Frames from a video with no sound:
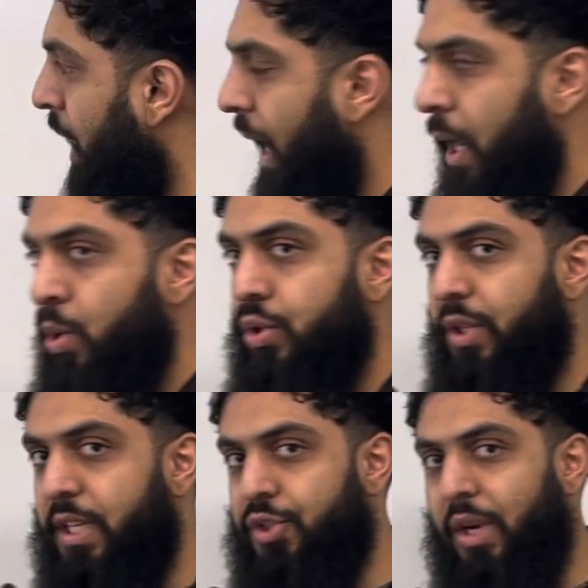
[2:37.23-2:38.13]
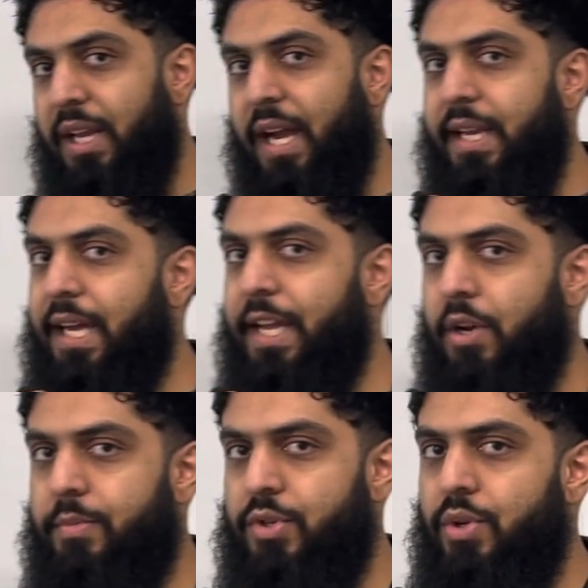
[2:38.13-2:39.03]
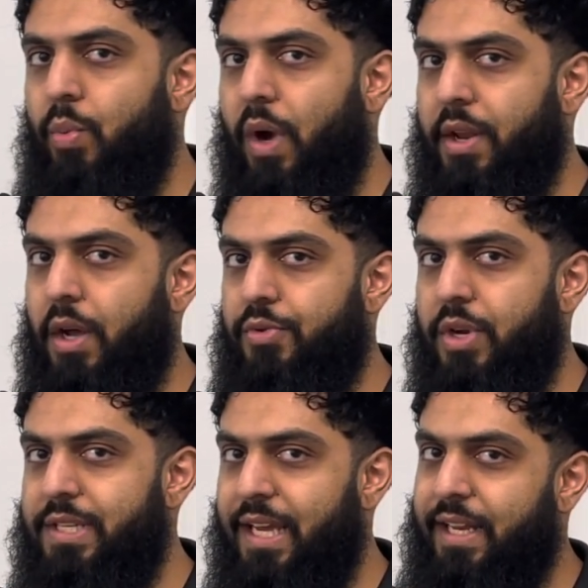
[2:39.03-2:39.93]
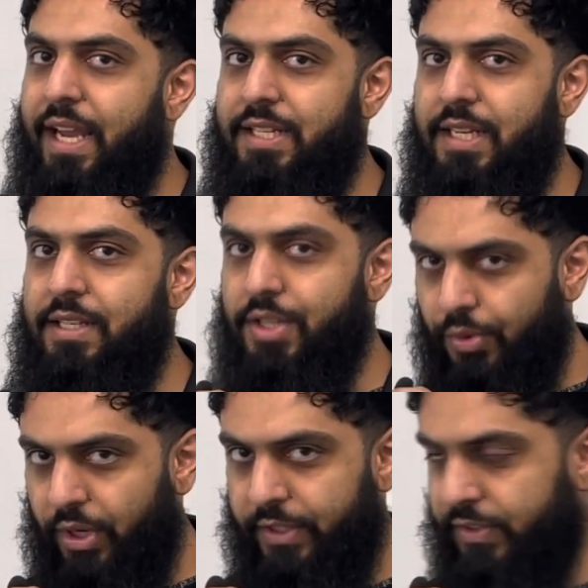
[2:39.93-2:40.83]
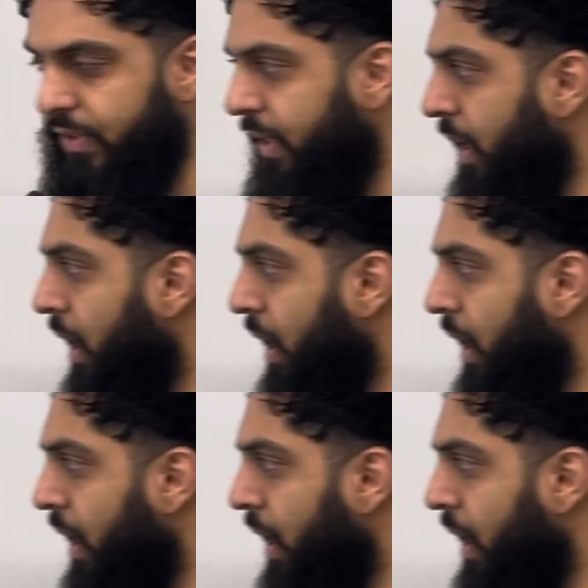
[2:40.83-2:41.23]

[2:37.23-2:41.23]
Angles in a straight line add up to 180 degrees.